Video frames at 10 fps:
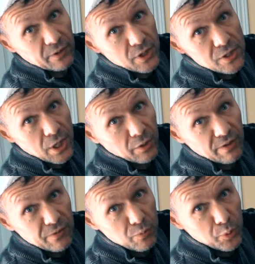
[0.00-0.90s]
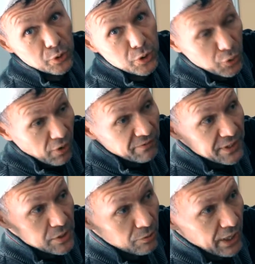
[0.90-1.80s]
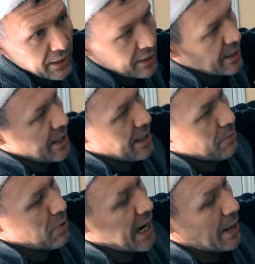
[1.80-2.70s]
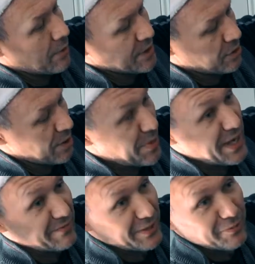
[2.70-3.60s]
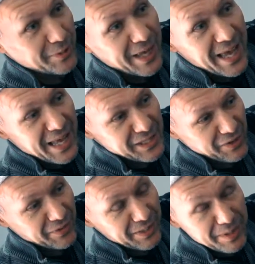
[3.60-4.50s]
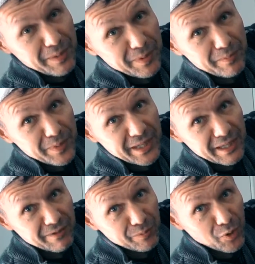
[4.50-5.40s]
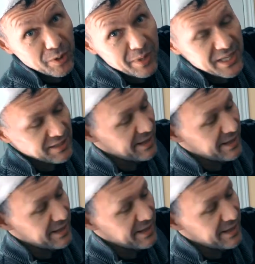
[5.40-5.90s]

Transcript: on its own. If you put two of these together, wow, it's going to be even more amazing.